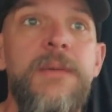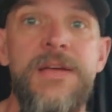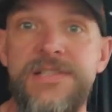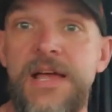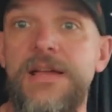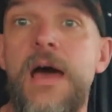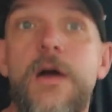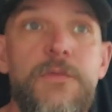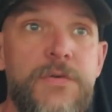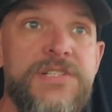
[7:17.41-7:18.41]
because I got
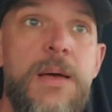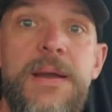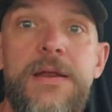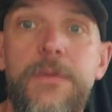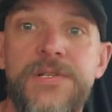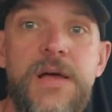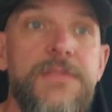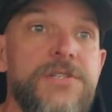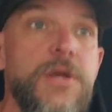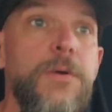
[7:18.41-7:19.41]
over for somebody who was on
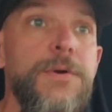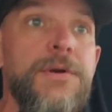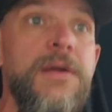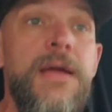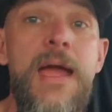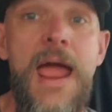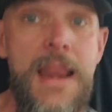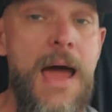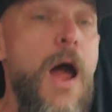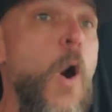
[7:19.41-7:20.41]
the shoulder,
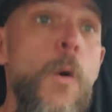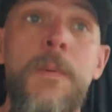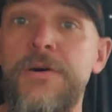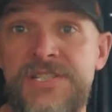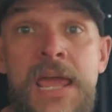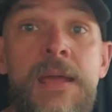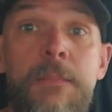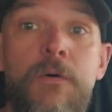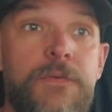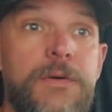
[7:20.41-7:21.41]
and I almost came
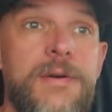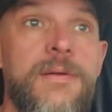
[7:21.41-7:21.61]
over.